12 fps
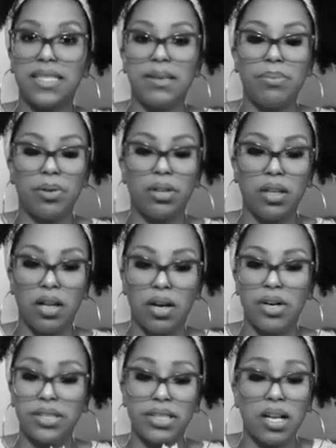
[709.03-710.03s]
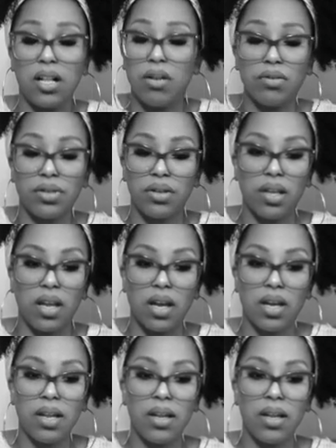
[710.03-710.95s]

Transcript: deeper look, or to a closer look.